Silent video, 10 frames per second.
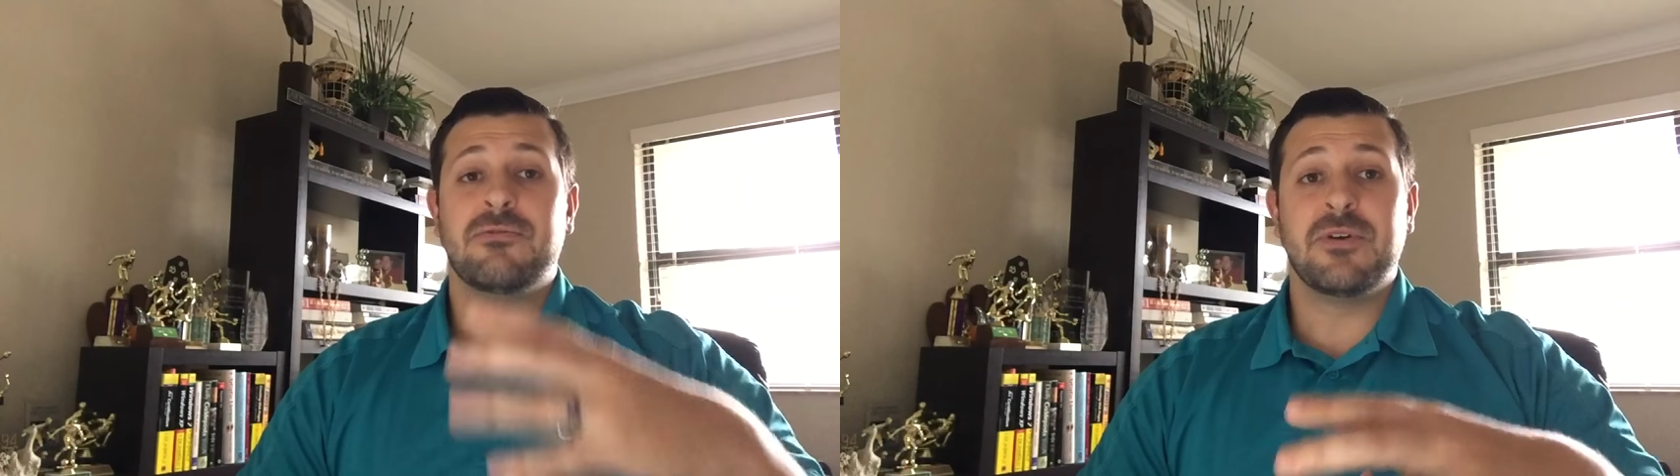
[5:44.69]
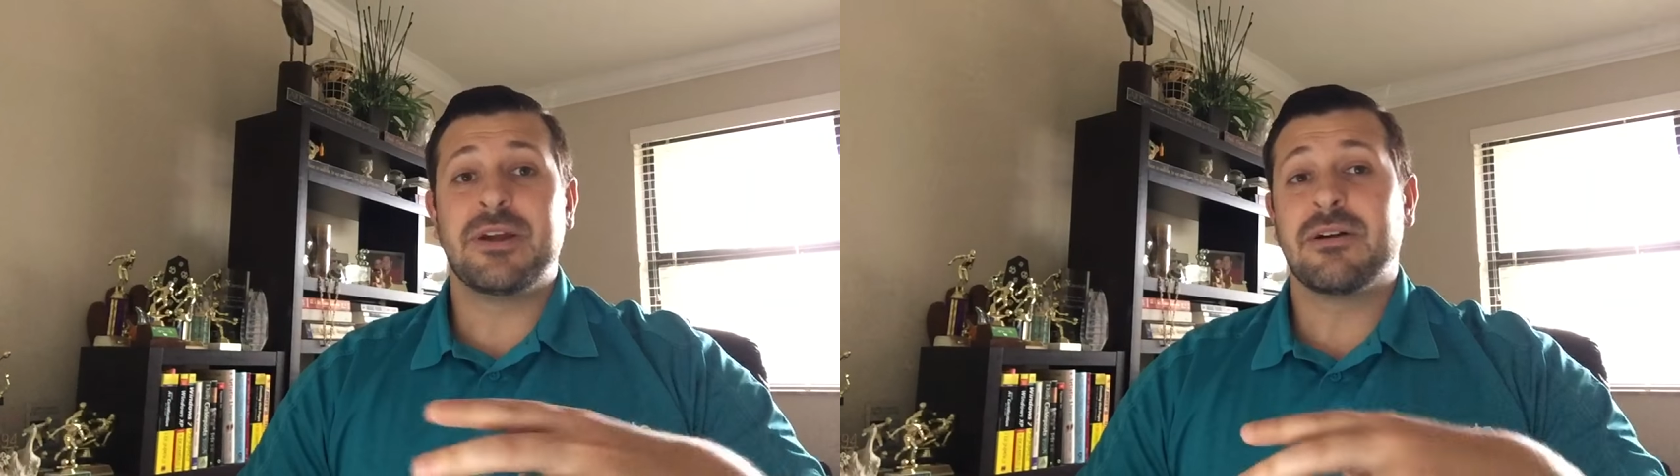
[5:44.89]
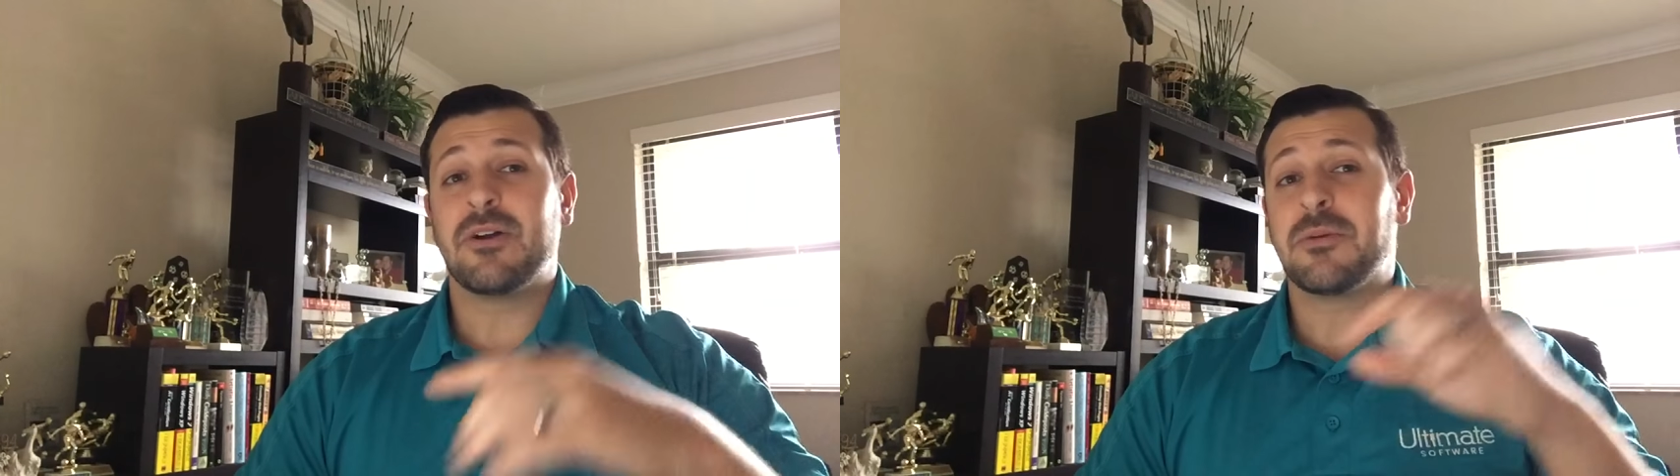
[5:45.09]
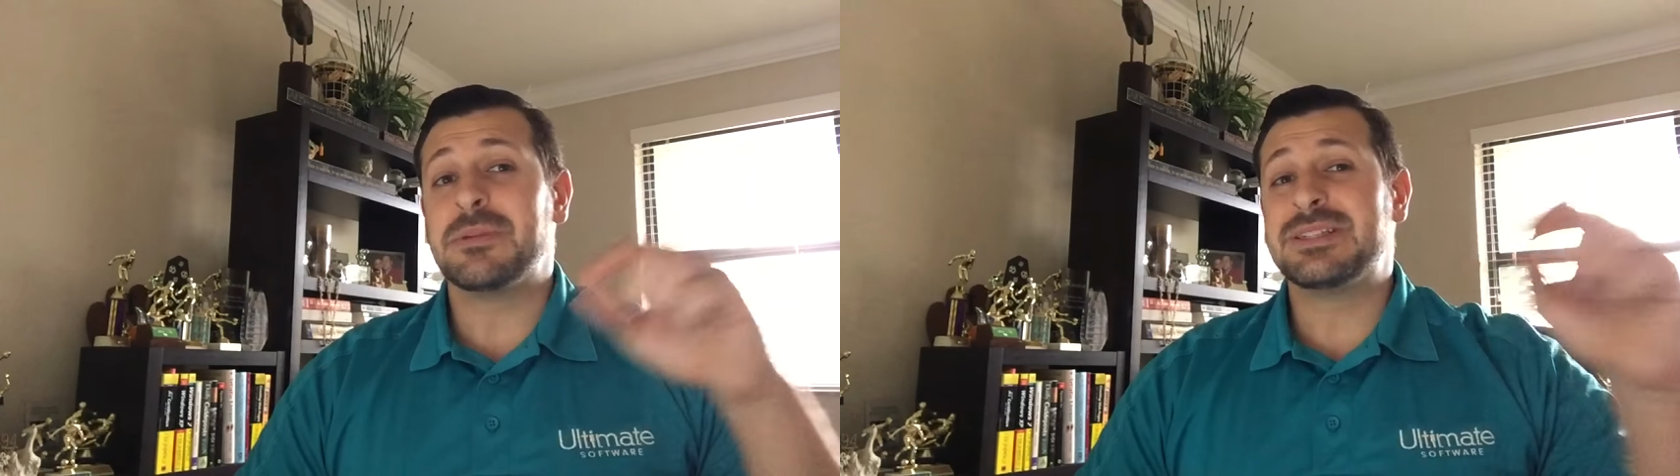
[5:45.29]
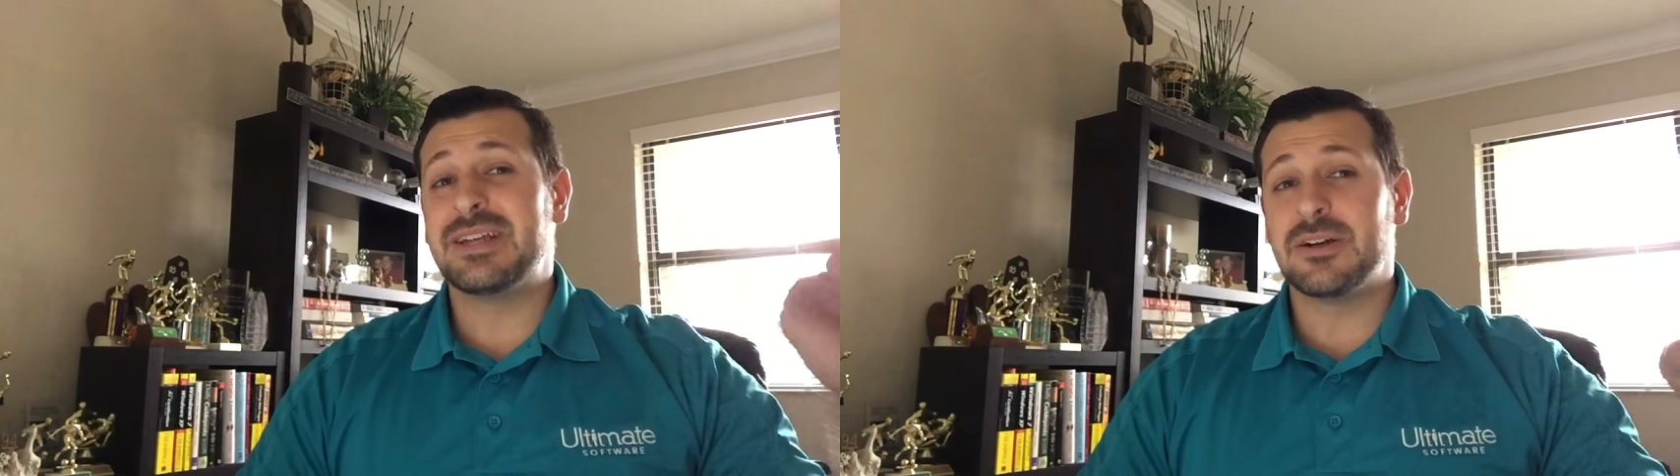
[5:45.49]
figure out the
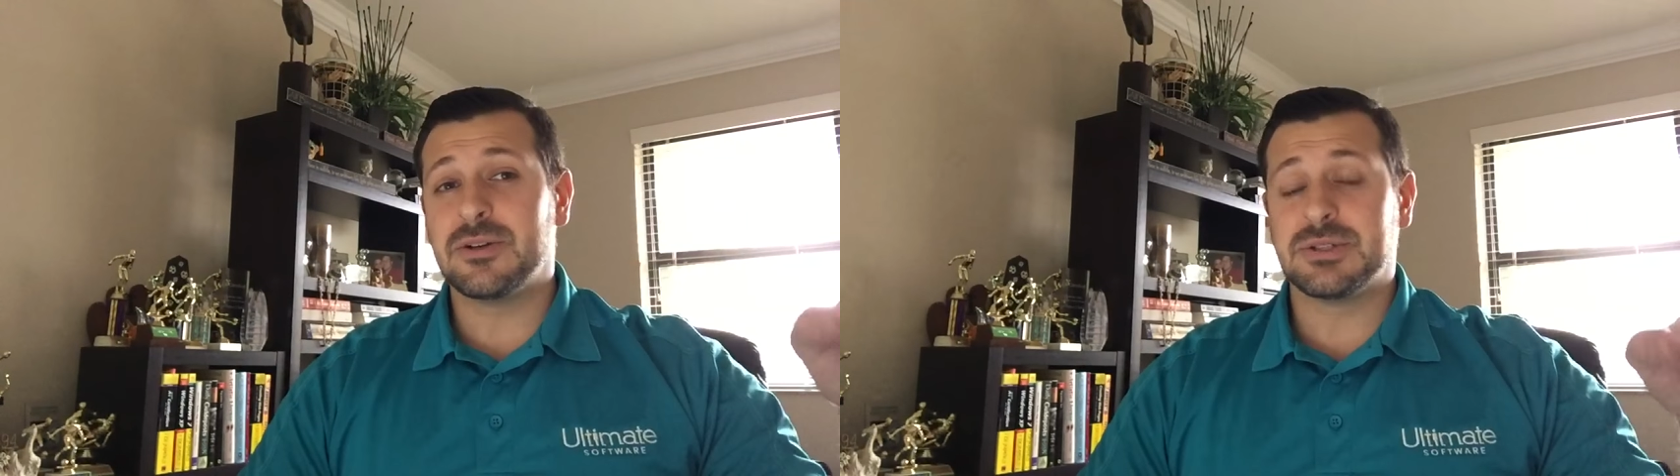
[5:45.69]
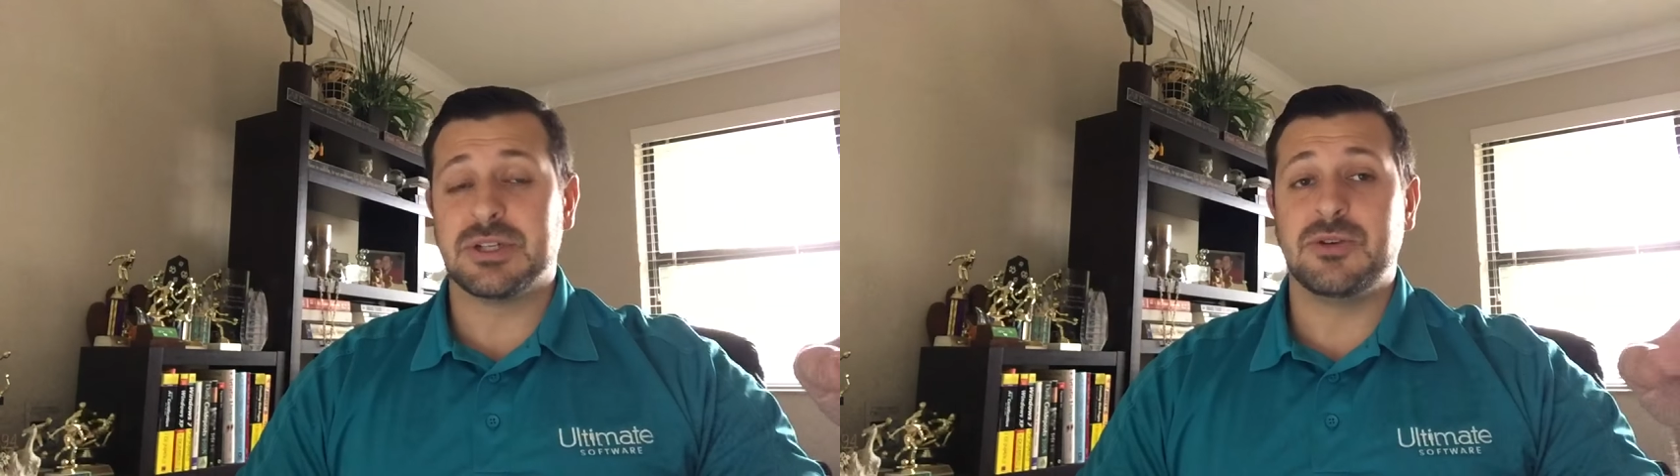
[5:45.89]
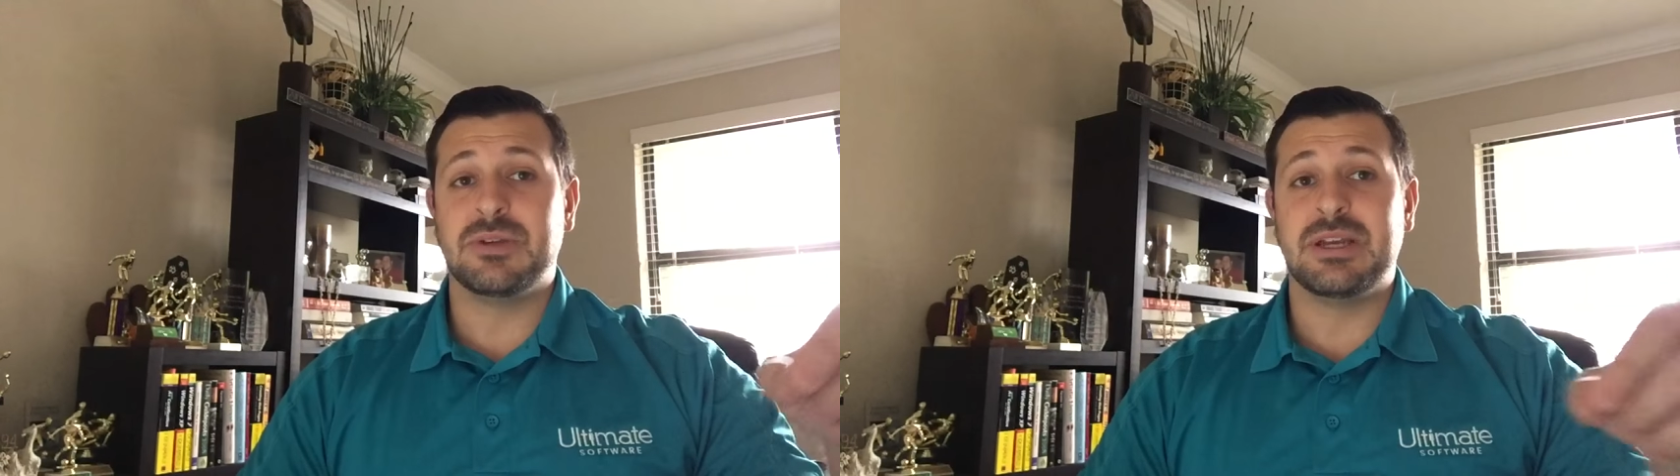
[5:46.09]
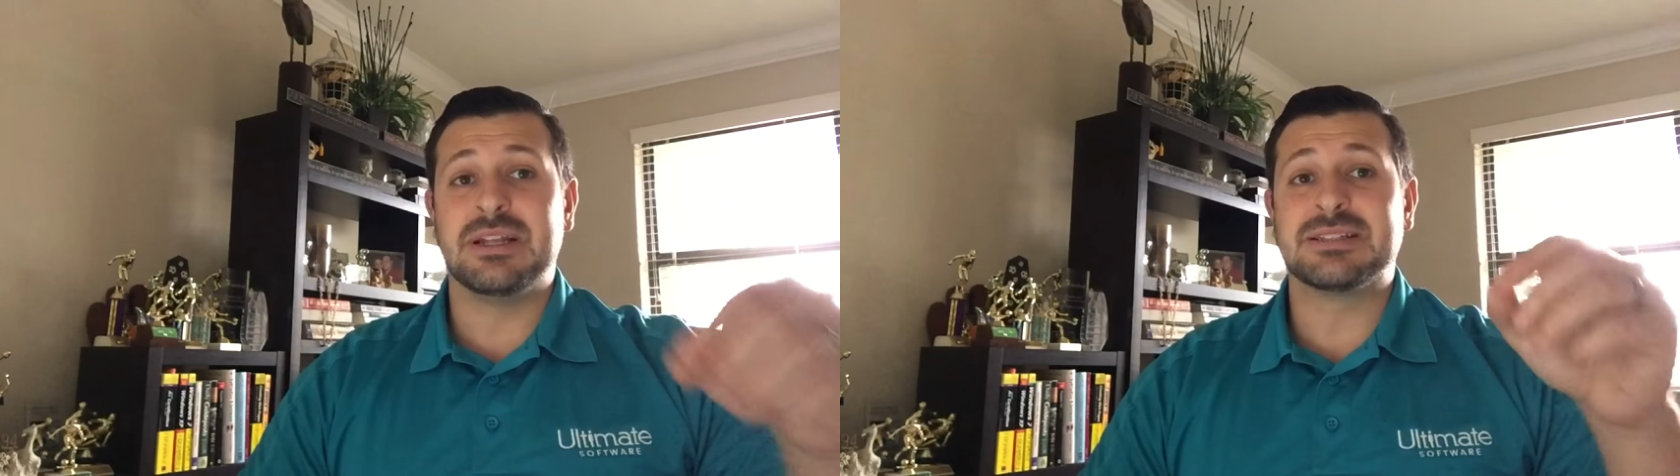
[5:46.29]
materials that you need.